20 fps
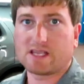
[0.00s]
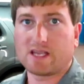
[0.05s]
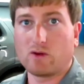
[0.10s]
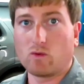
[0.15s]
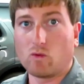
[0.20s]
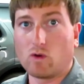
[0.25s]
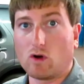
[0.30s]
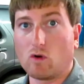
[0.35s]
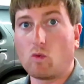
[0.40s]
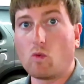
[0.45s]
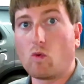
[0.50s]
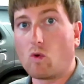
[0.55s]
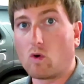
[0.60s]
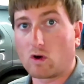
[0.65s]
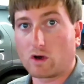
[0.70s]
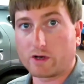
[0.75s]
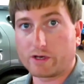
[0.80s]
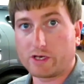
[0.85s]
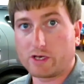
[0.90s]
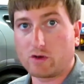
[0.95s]
it will
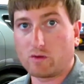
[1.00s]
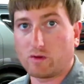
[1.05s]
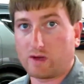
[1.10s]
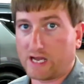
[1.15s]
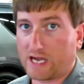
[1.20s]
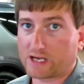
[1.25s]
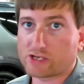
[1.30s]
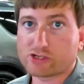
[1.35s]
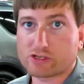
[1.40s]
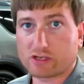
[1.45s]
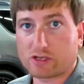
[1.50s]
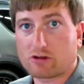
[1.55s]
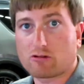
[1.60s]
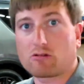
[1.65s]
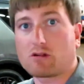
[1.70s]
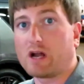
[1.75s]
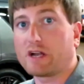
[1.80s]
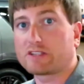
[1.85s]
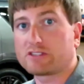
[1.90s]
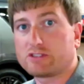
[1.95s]
warn you and actually
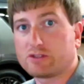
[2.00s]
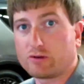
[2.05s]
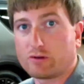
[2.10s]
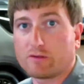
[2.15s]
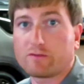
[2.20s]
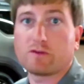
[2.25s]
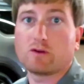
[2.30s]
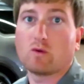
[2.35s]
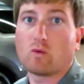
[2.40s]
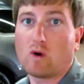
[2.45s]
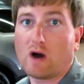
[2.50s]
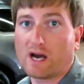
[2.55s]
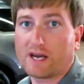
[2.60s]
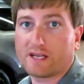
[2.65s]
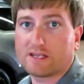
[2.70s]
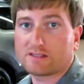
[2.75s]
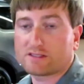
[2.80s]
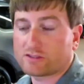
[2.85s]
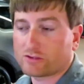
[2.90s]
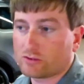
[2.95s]
correct you if you want
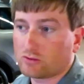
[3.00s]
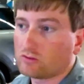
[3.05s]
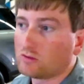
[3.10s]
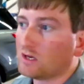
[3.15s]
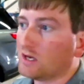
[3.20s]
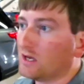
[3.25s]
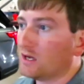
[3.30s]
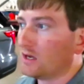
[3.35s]
it to.